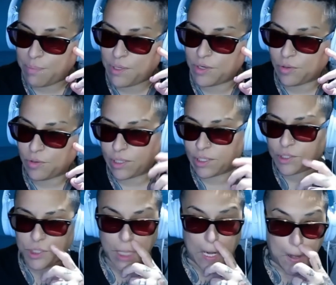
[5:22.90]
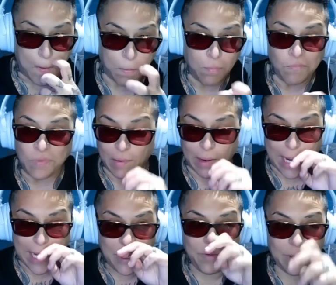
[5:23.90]
to your question. All right,
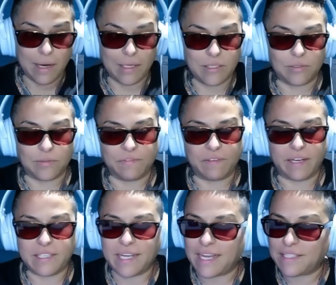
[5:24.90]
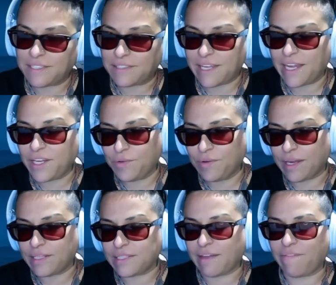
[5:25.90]
and you guys are fantastic. Thank you
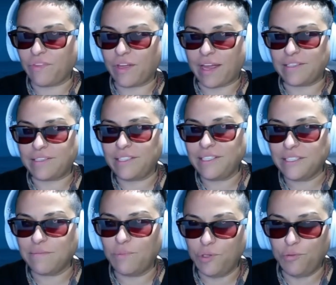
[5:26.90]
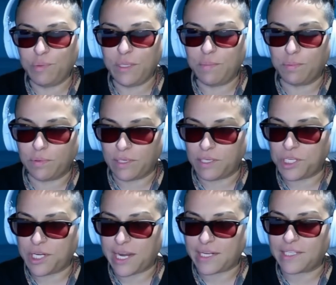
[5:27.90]
guys. I see some new people in
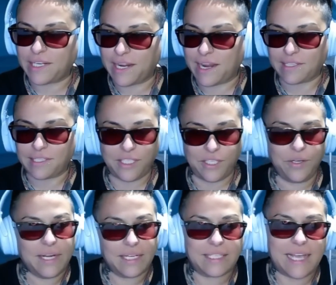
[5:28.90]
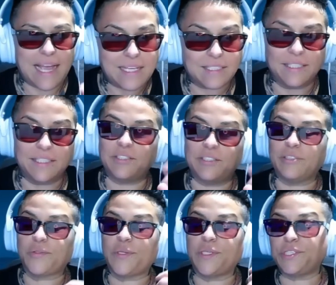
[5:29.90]
chat today. I see you guys asking serious
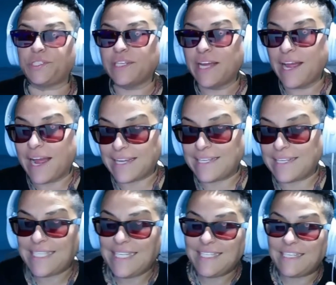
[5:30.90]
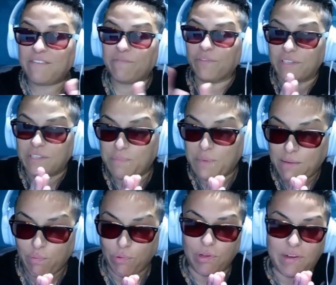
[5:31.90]
questions. I see different
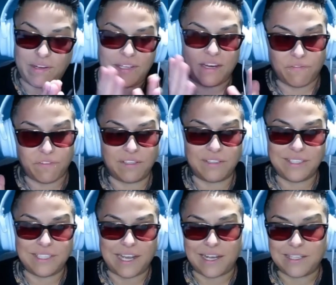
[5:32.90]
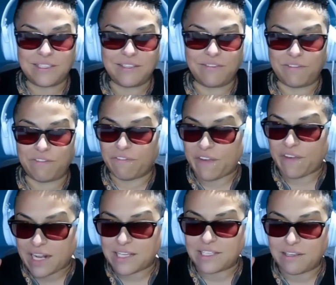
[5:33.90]
people on different sides of the
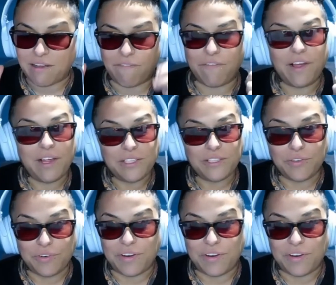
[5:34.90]
fence of certain